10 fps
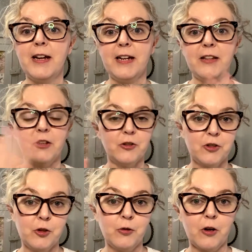in
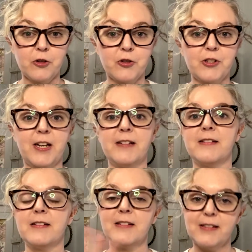those 2 larger
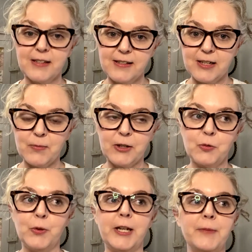sizes, the 16 by
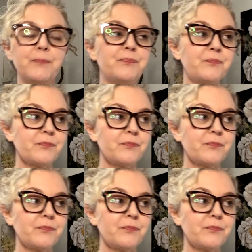20